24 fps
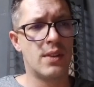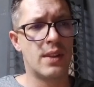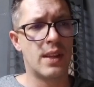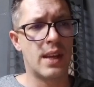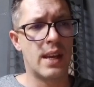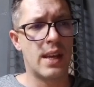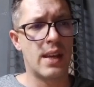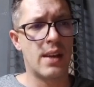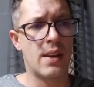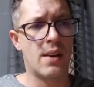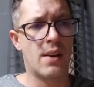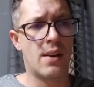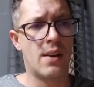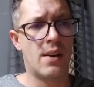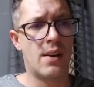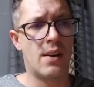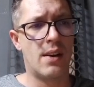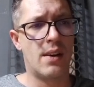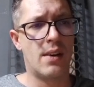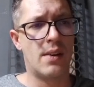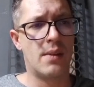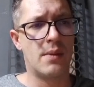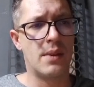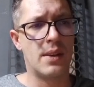they
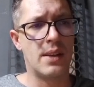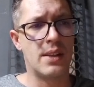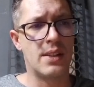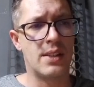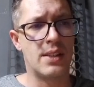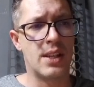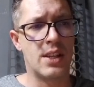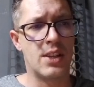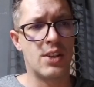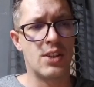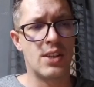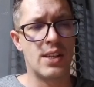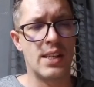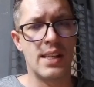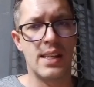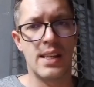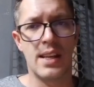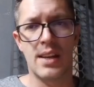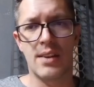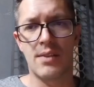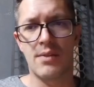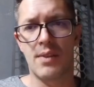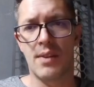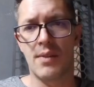are
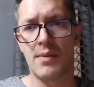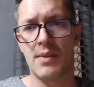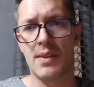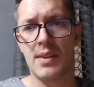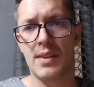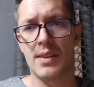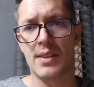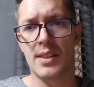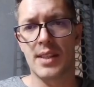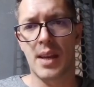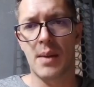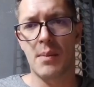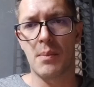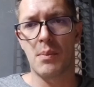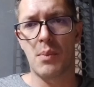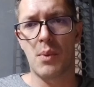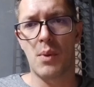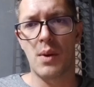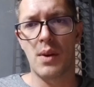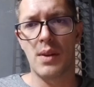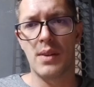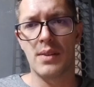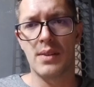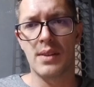essentially at roughly the same
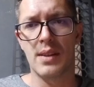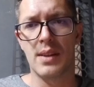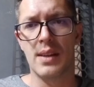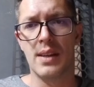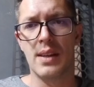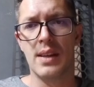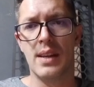point,